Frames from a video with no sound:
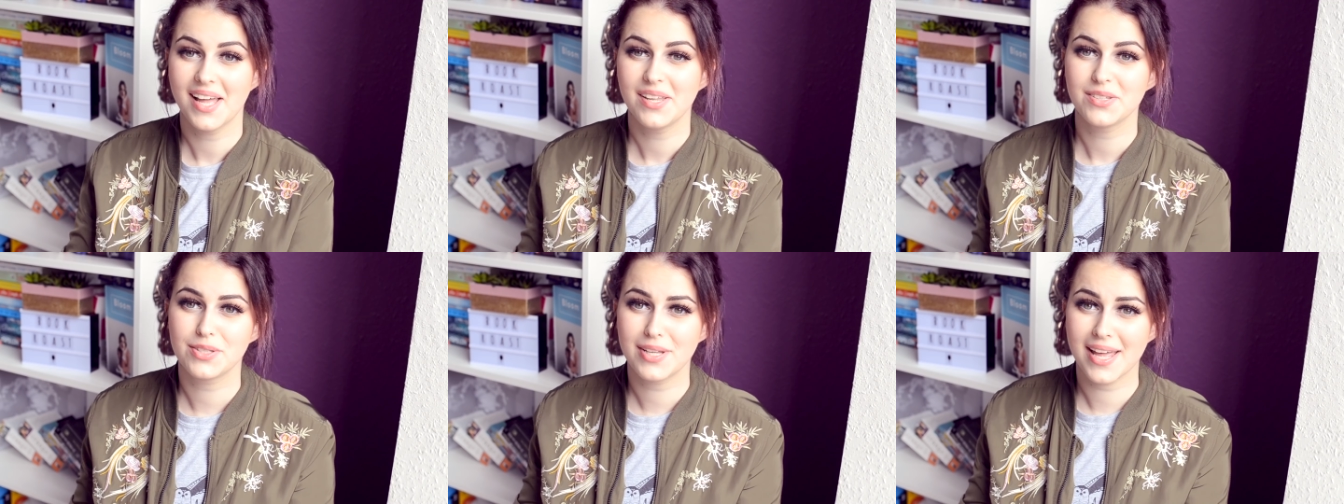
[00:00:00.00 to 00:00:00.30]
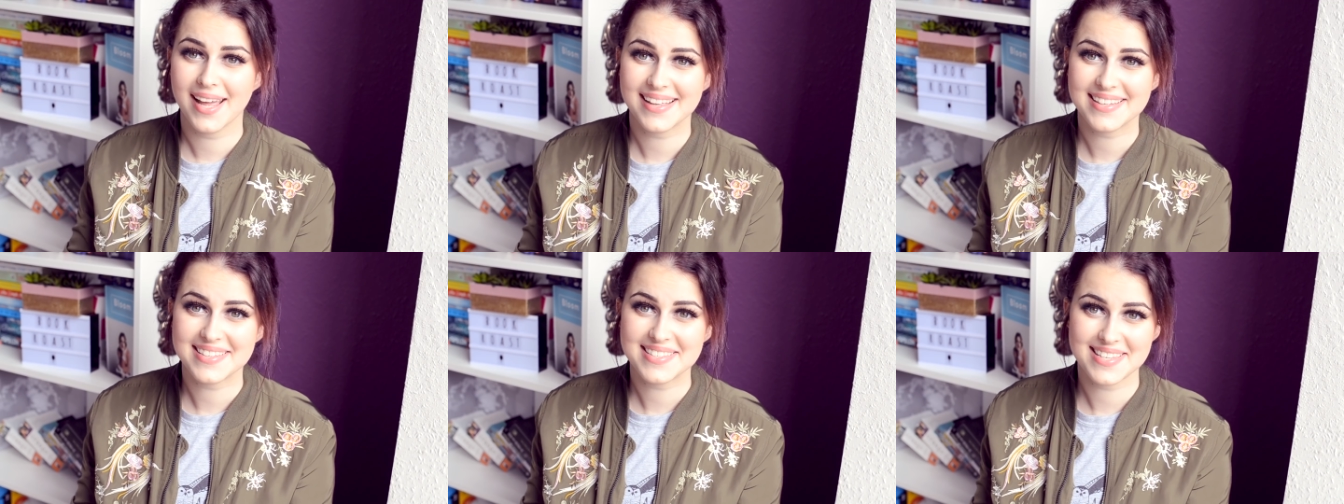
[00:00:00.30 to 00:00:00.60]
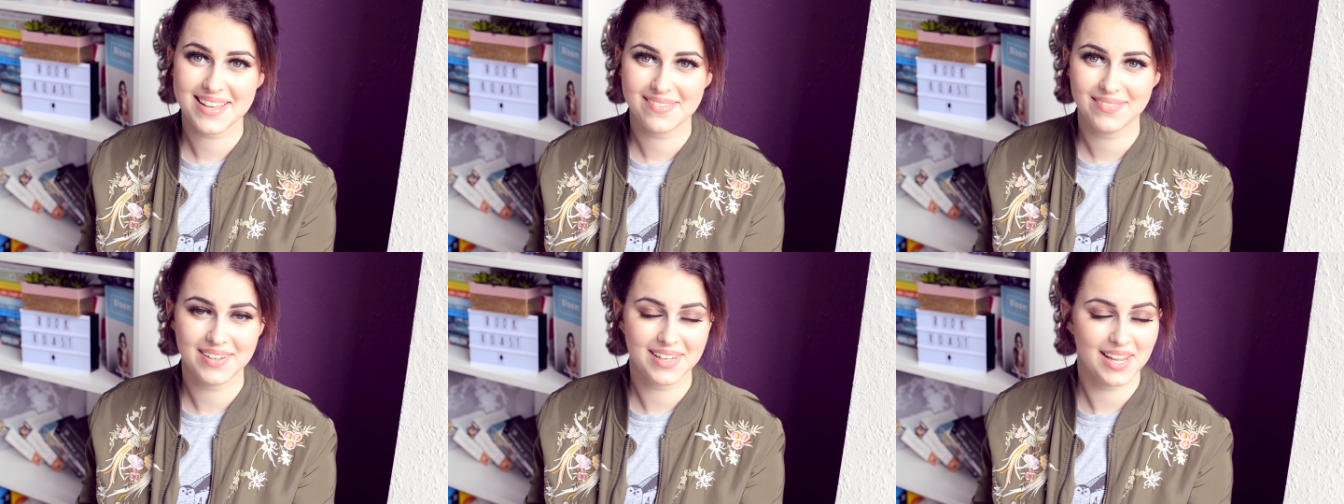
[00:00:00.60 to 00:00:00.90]
Today in
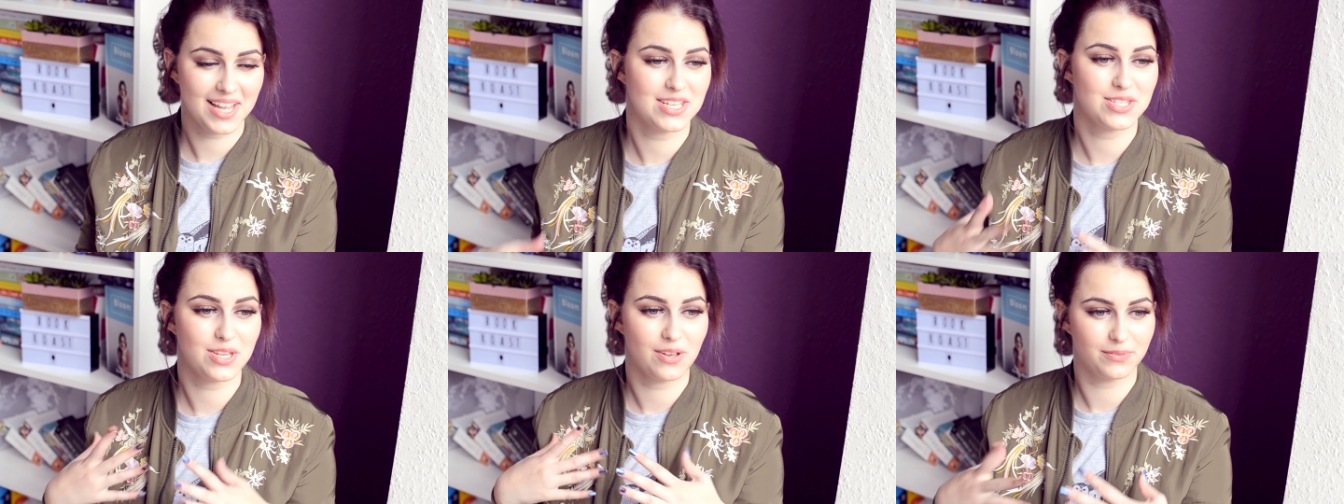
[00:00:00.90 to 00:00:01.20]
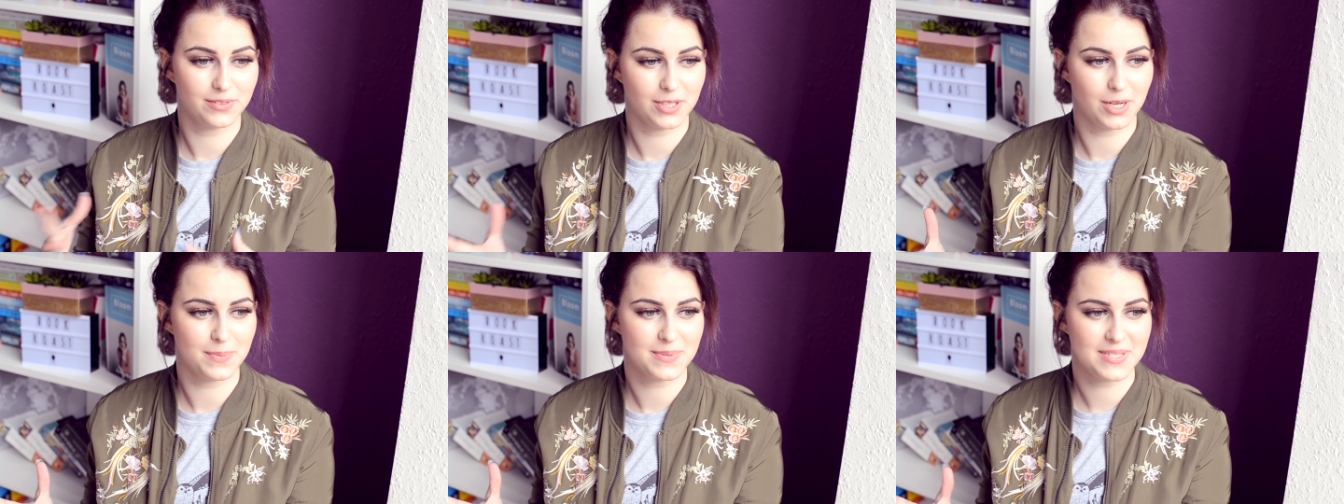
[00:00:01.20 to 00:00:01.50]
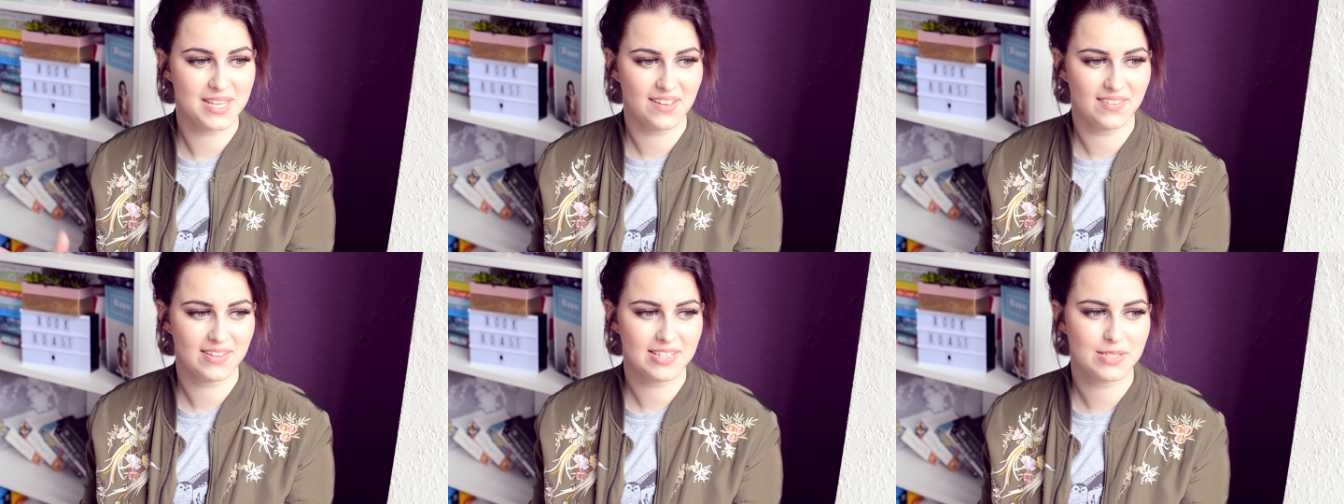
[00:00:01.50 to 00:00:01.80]
seven days of top
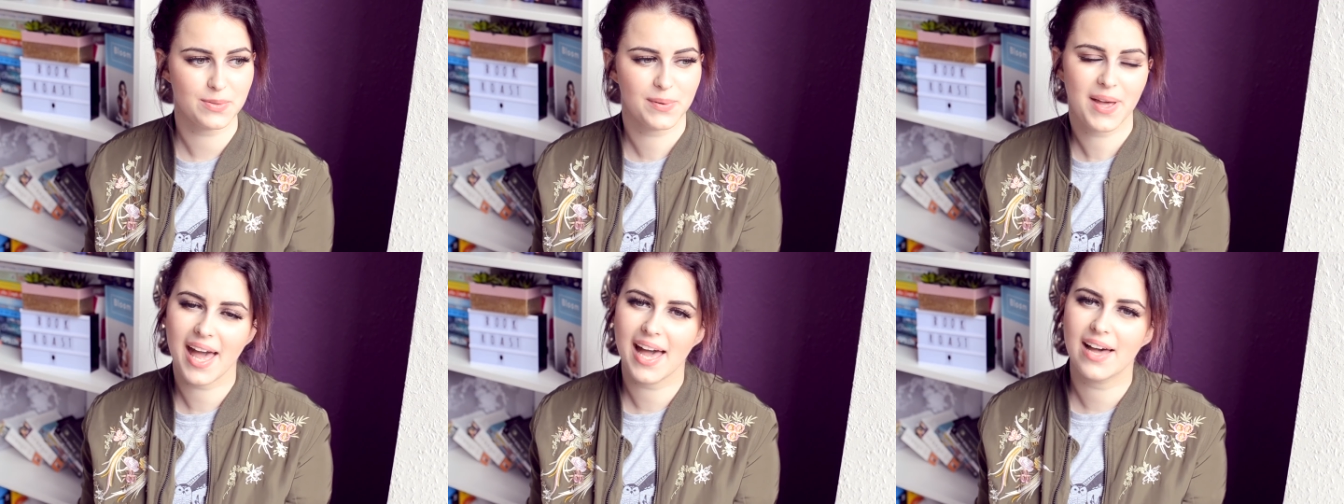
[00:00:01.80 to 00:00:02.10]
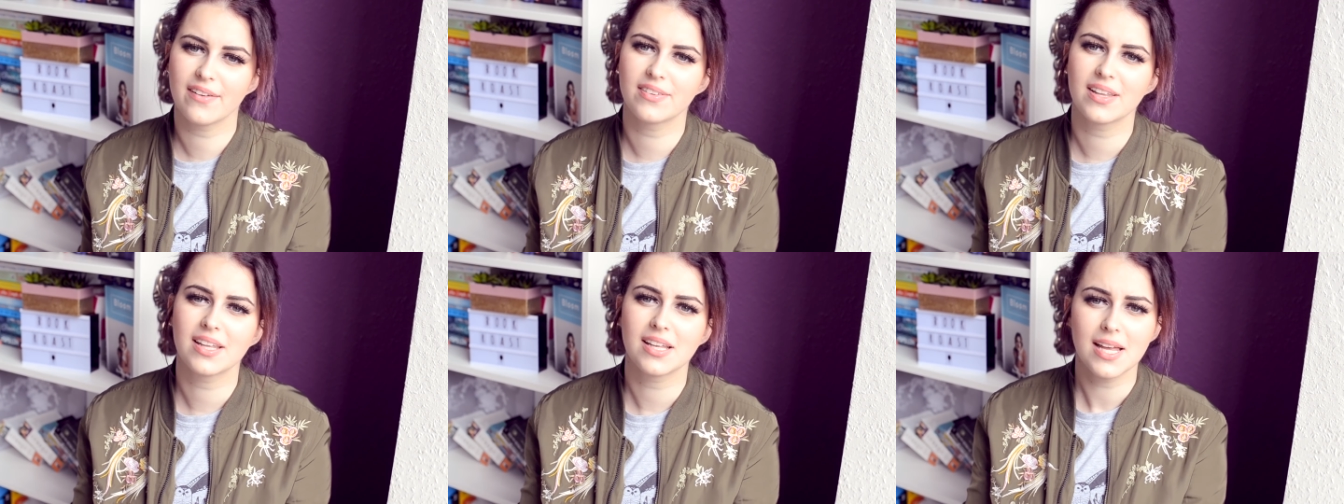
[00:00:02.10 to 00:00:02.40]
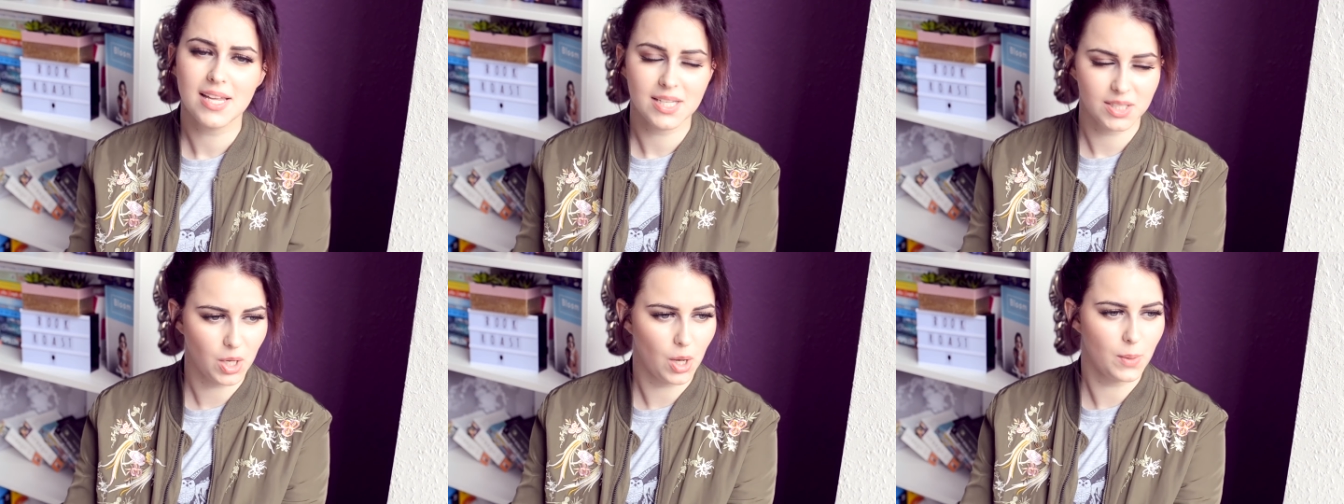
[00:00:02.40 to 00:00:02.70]
sevens we have
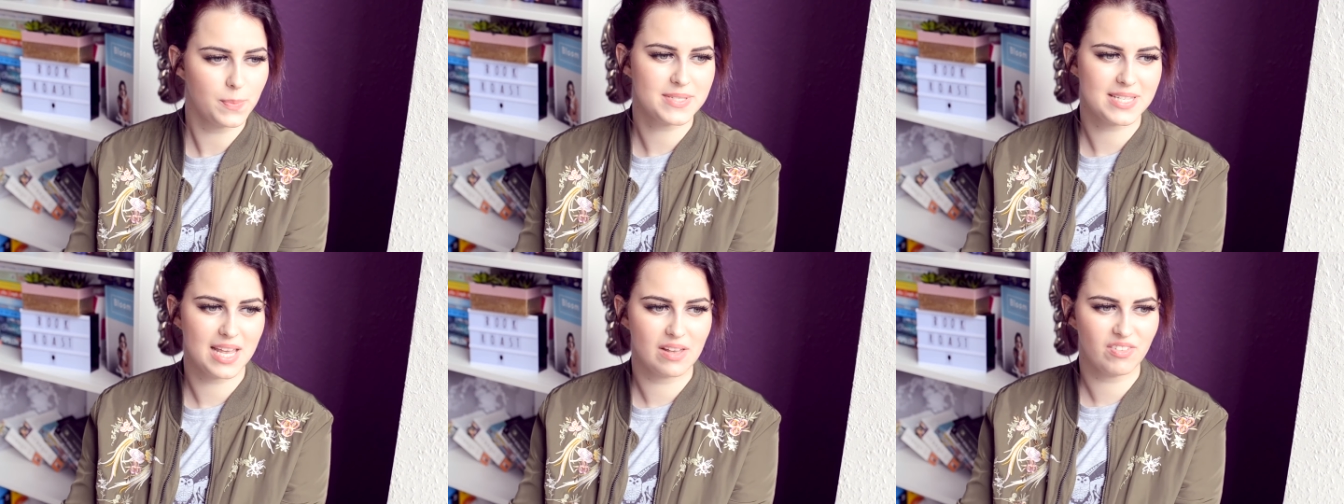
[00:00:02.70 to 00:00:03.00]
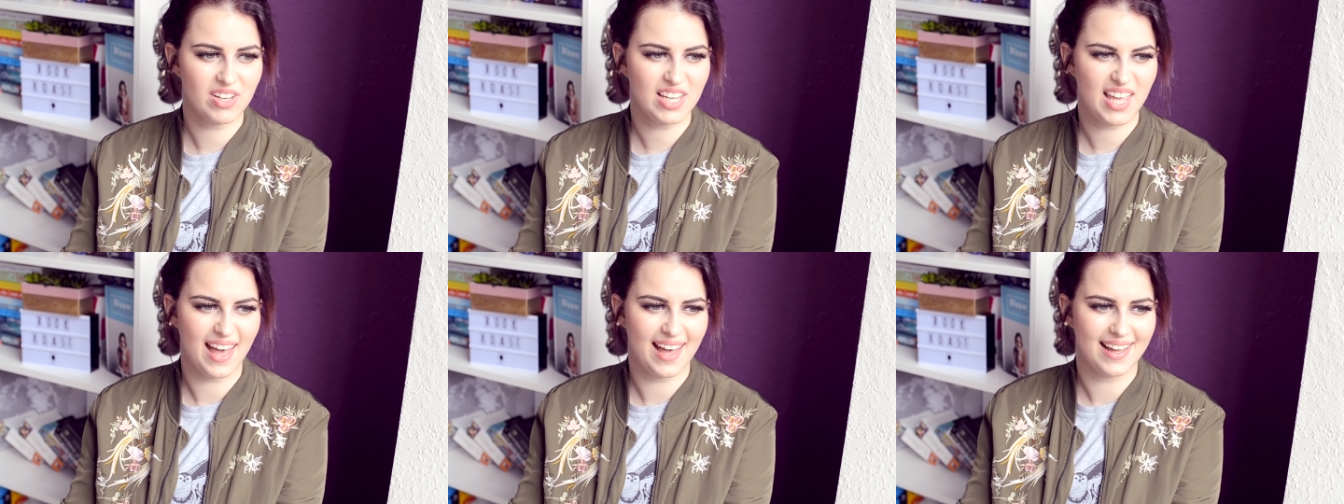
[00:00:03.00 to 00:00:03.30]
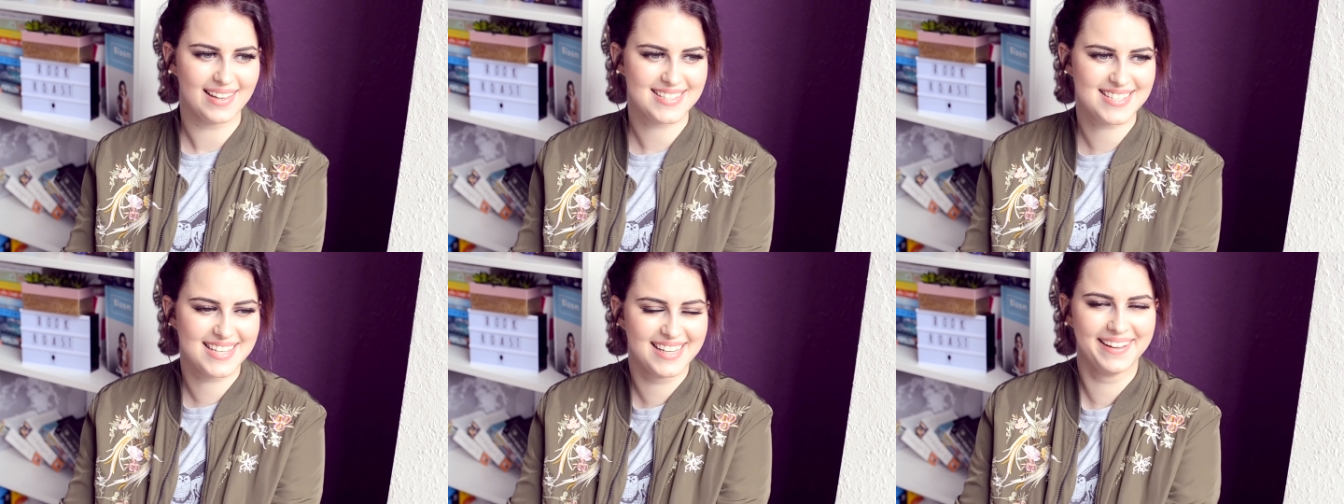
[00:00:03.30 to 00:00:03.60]
top seven
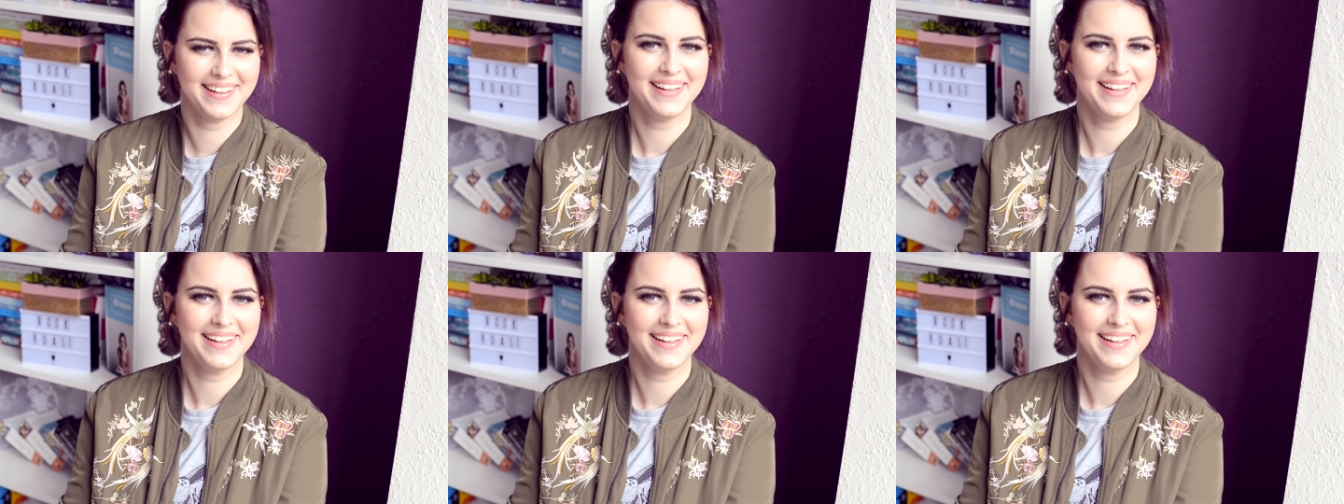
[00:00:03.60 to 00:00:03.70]
cats.